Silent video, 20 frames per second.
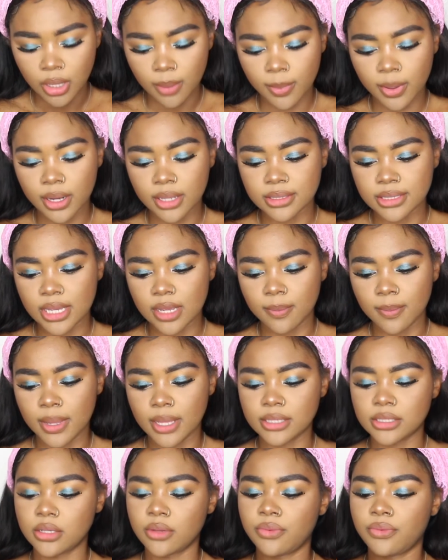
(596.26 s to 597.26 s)
I'm gonna take
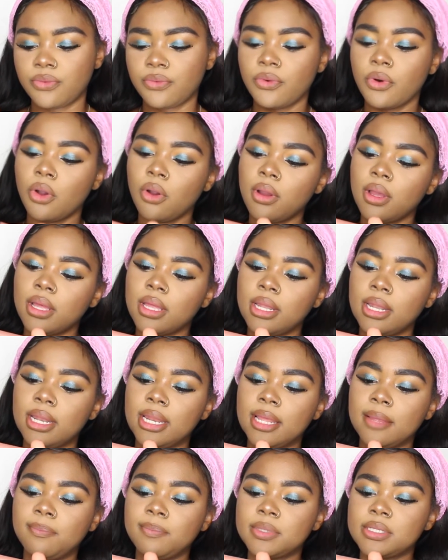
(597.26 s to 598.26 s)
my Sephora
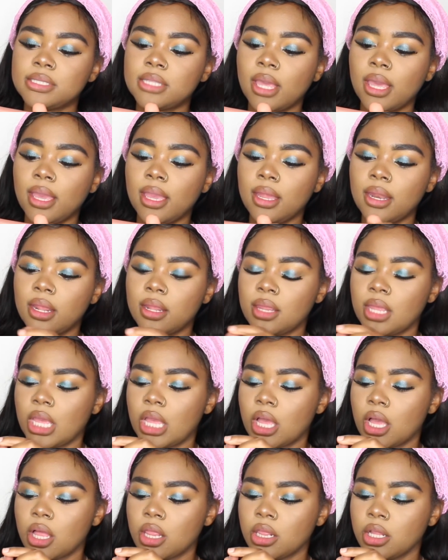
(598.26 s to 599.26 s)
lip stain in the
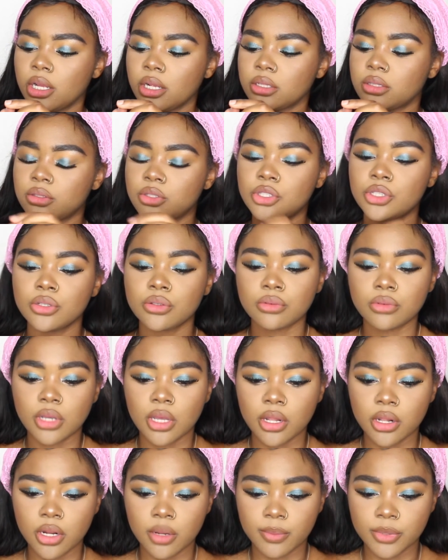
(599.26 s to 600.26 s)
color 2,
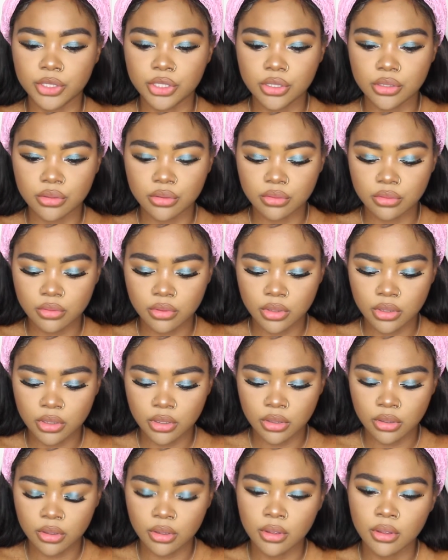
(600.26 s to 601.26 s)
color number 2.
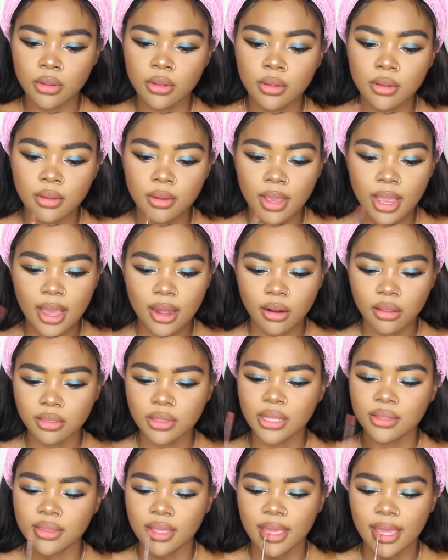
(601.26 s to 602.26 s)
I
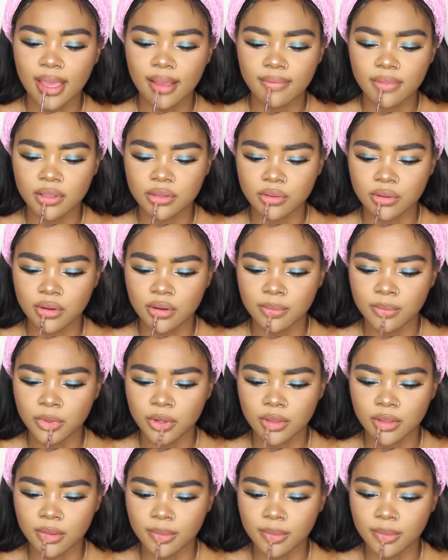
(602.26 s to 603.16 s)
don't think they have this one anymore